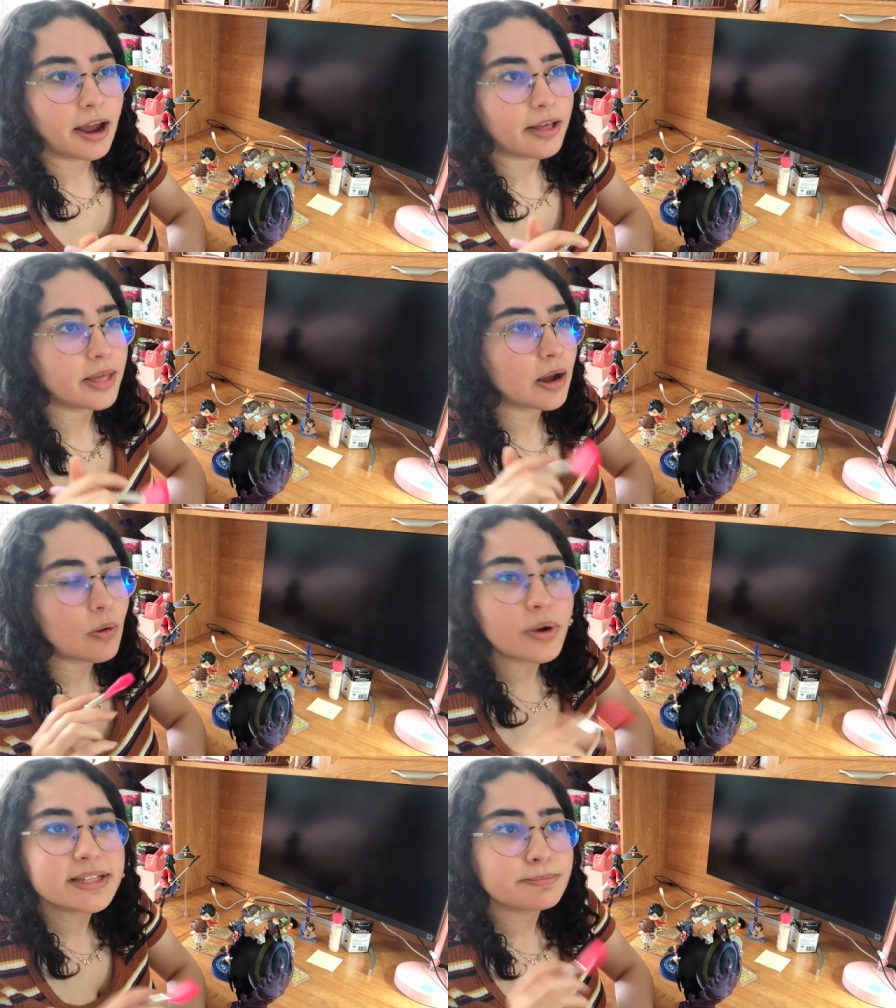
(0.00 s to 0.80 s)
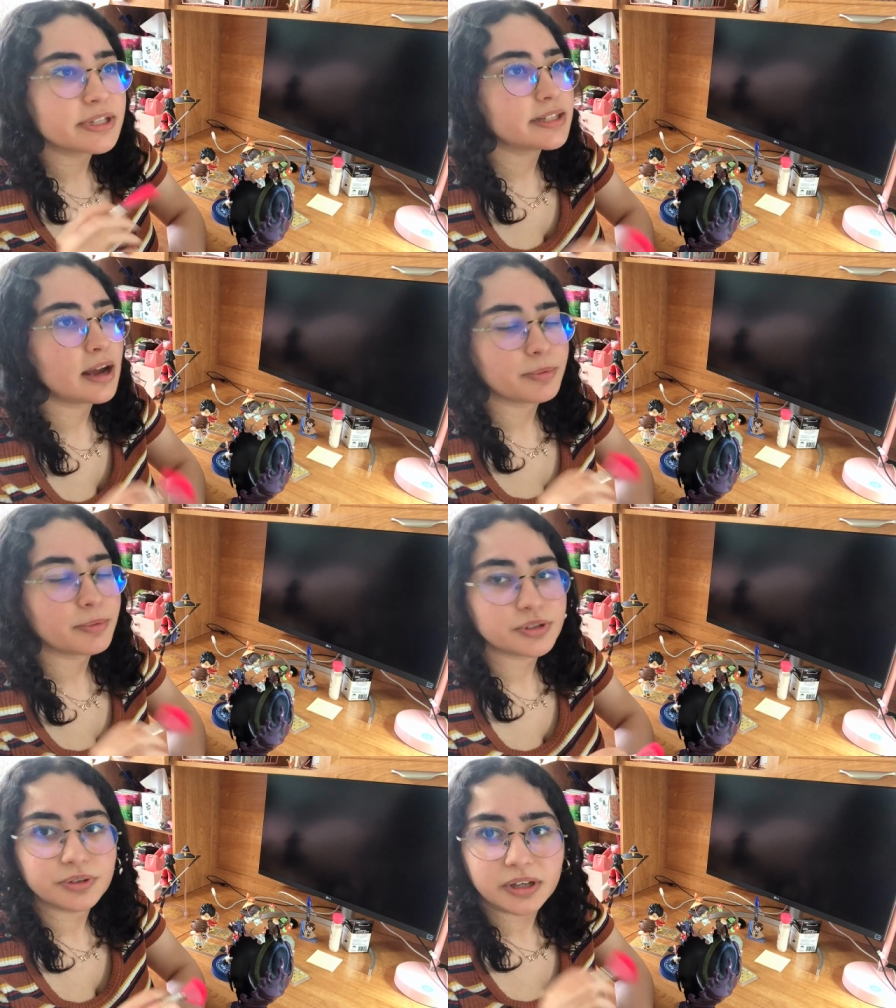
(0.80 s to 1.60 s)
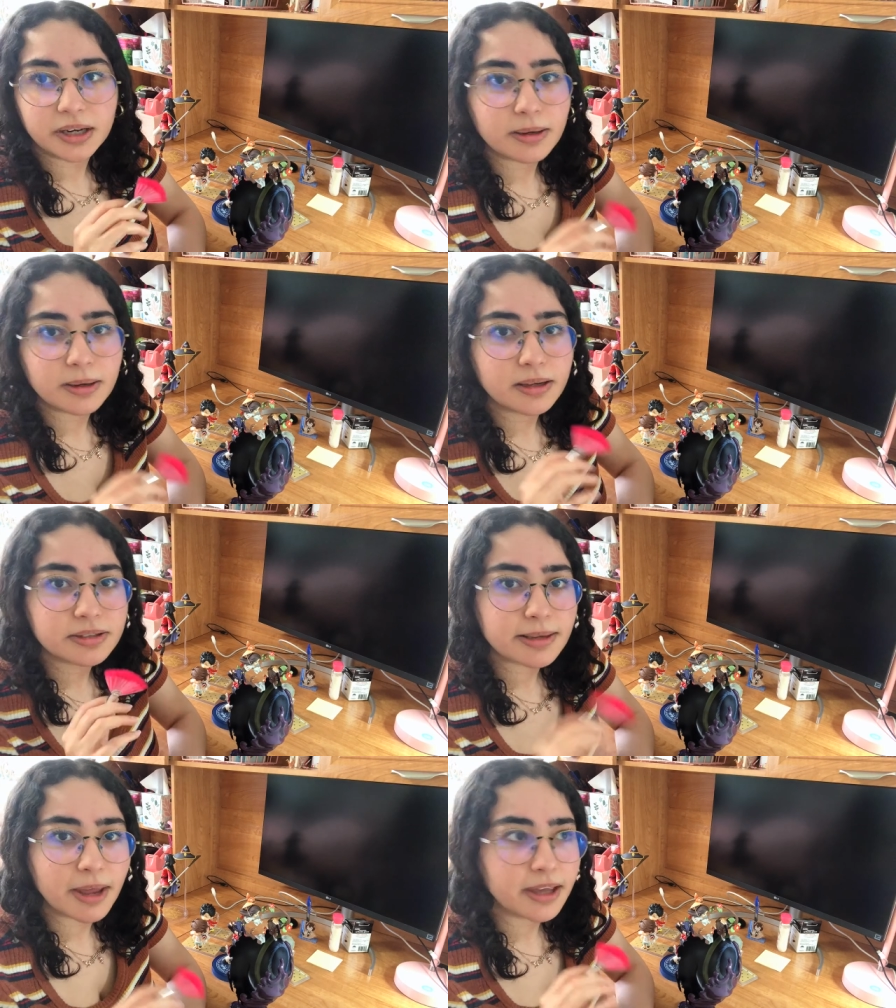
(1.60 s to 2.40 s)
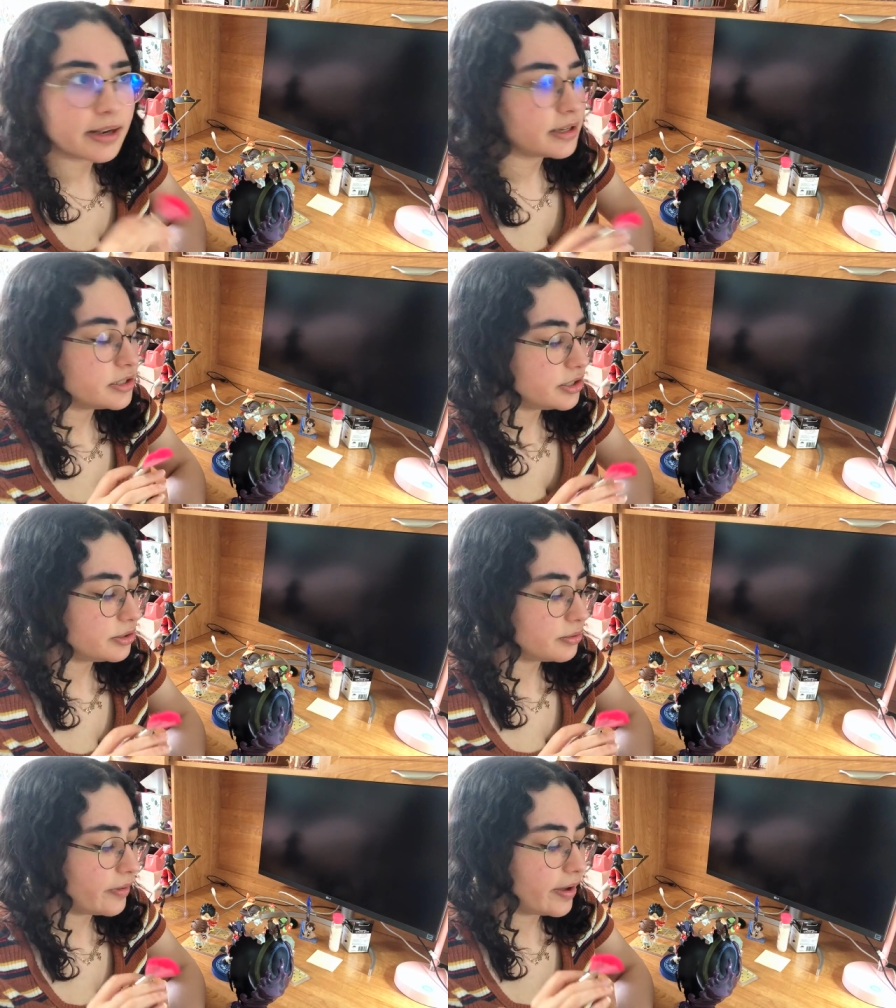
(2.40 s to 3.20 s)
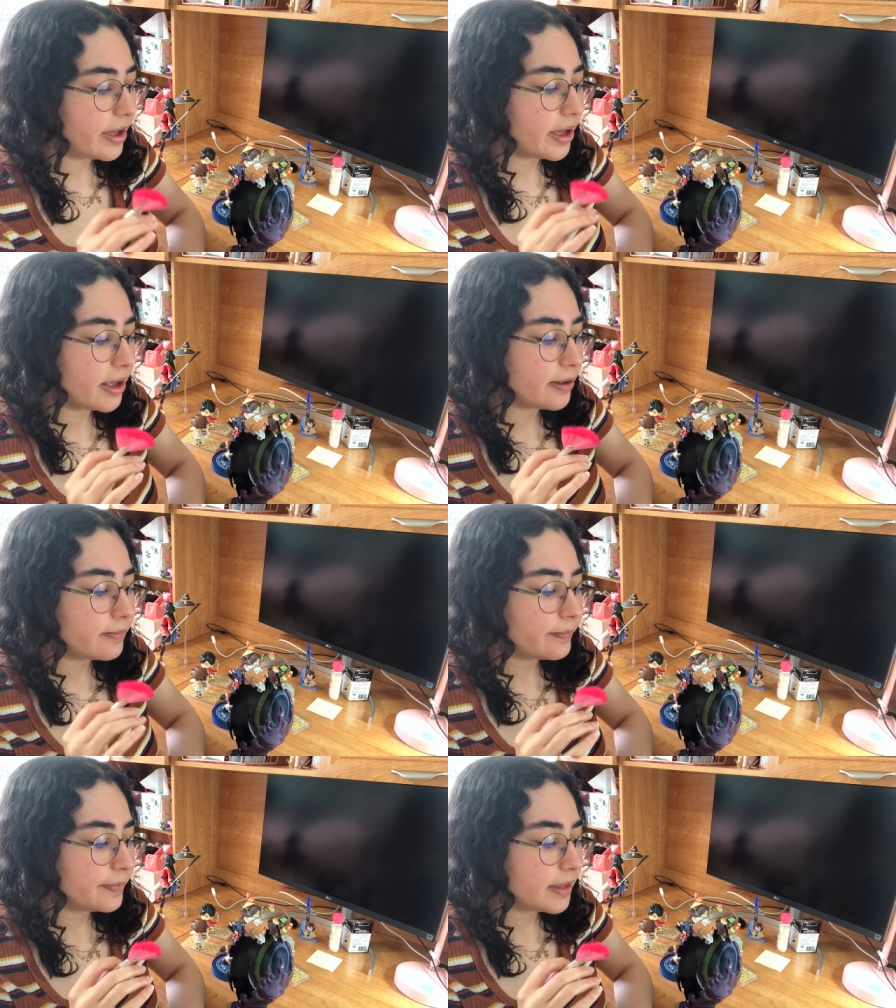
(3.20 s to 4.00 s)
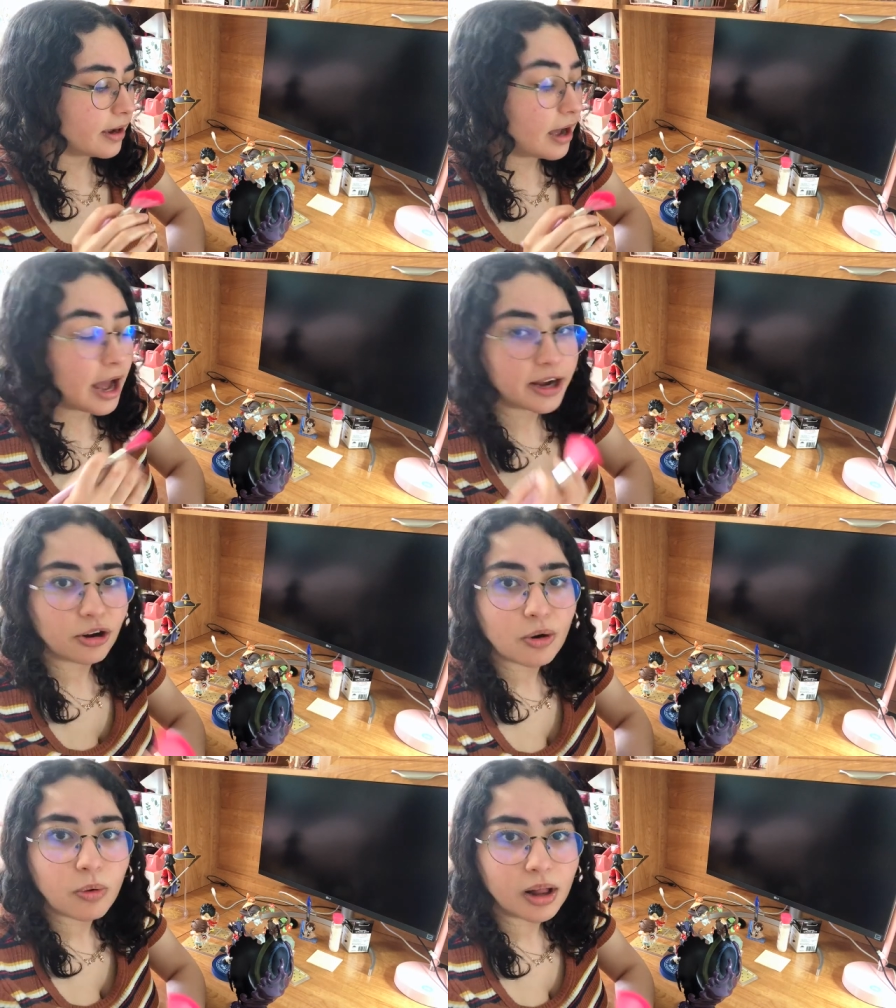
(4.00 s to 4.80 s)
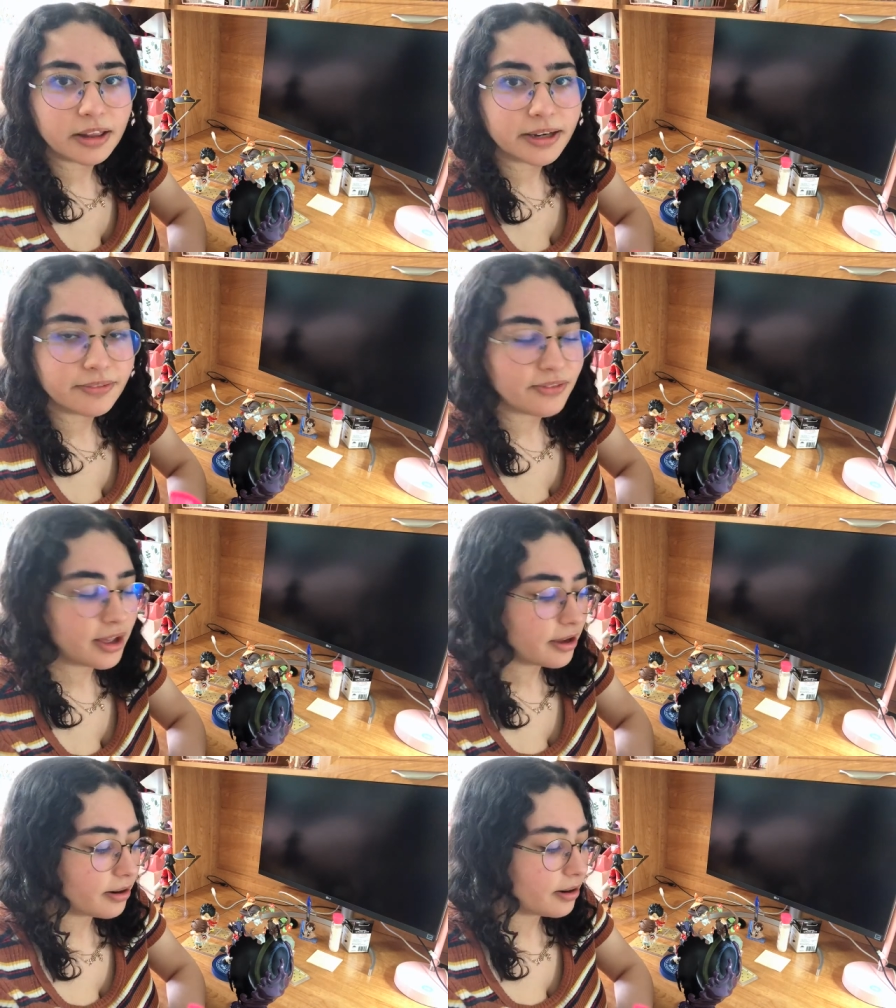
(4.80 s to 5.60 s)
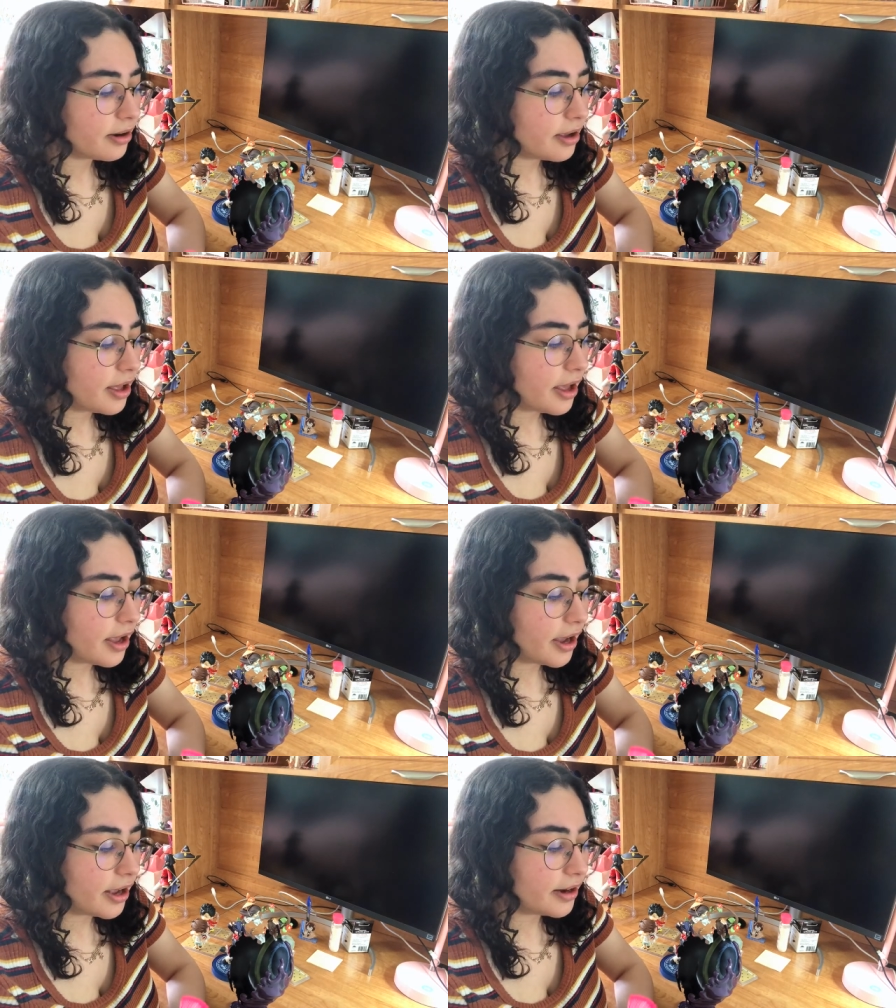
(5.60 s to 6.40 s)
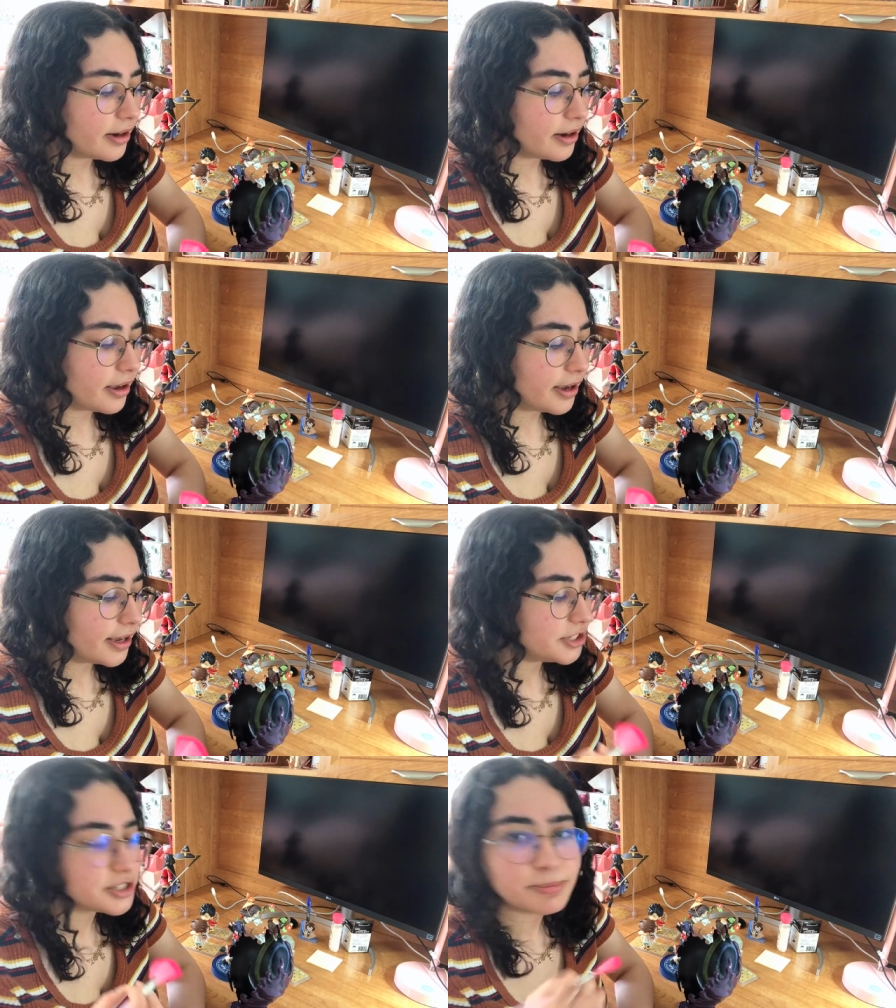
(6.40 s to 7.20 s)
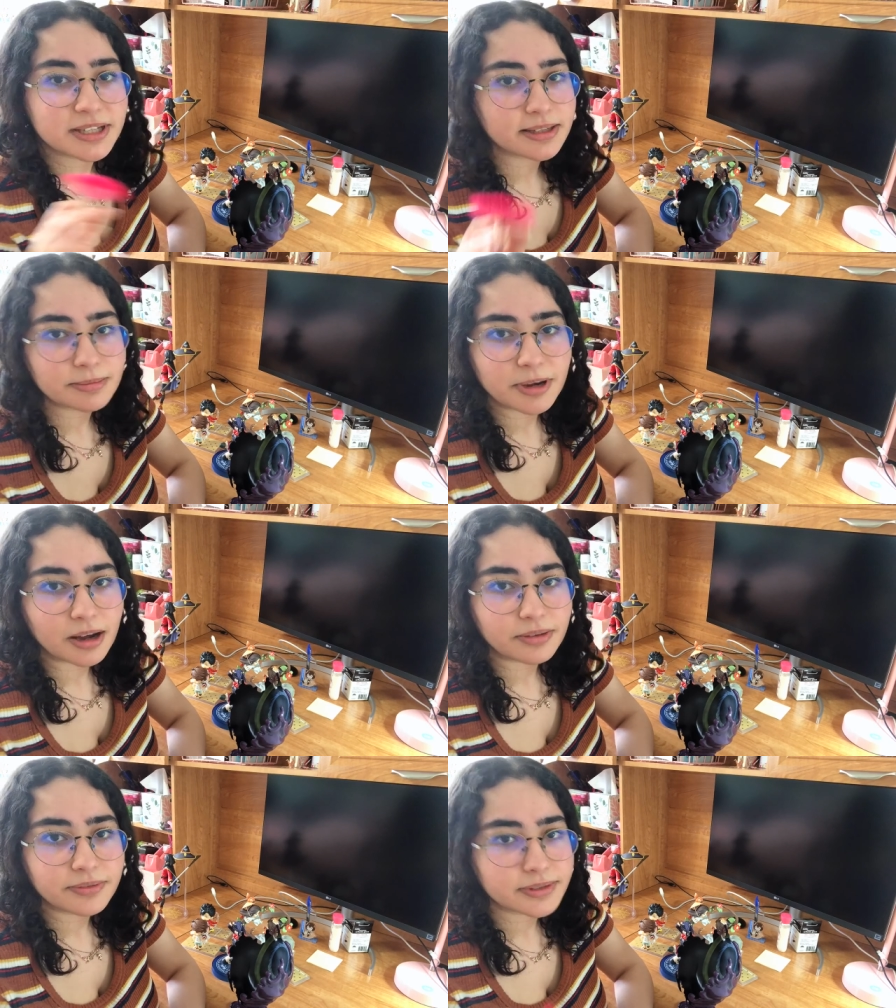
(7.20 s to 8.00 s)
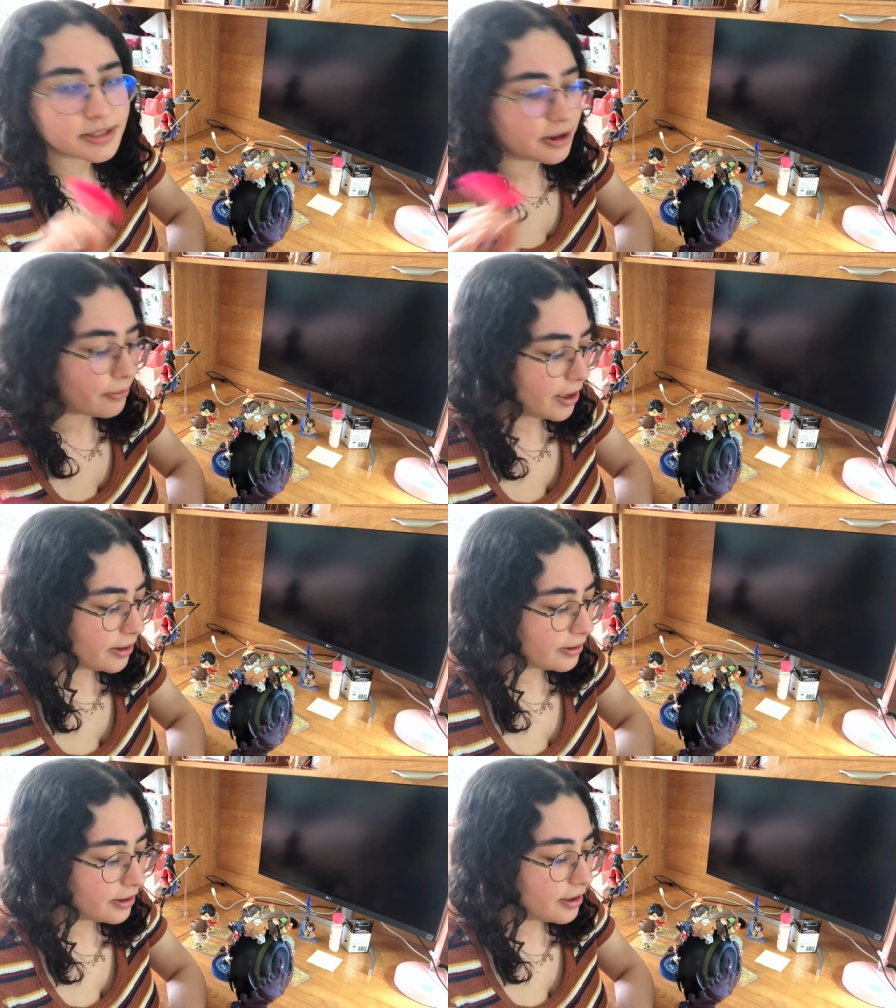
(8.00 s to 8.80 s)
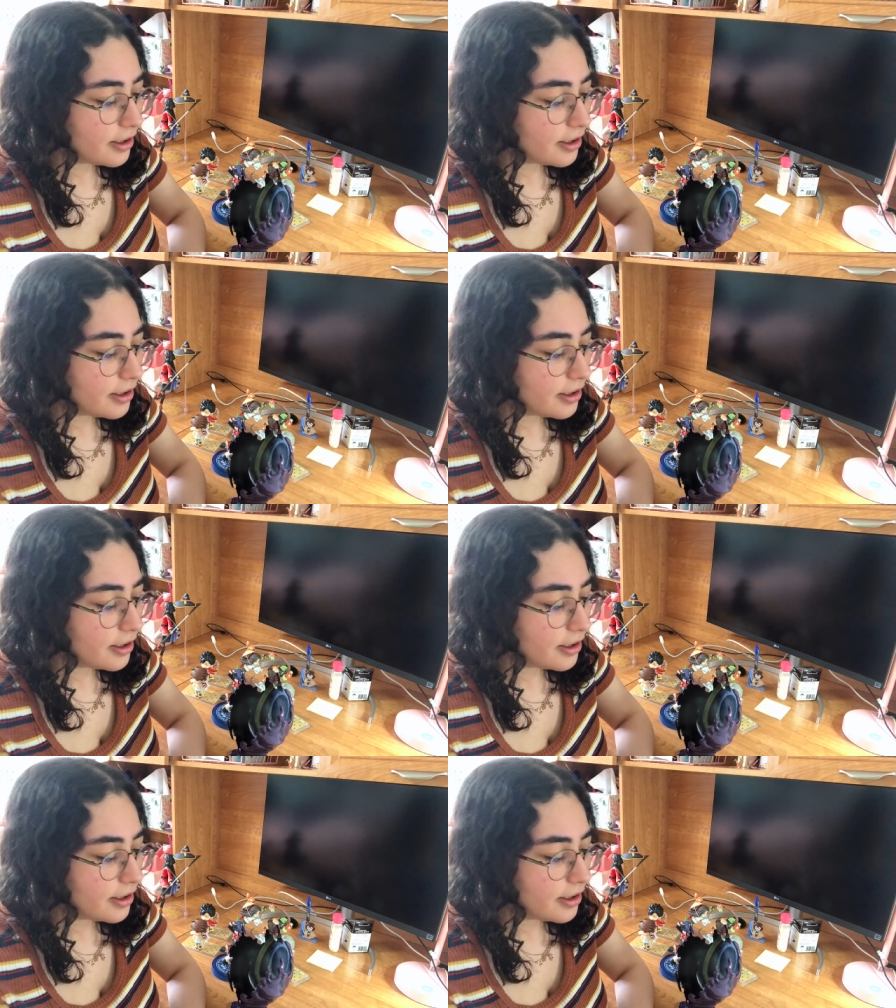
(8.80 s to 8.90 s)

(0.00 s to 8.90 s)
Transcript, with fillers: and they always miss the opportunity to make it into a higher quality figure, and it just pisses me off to no end.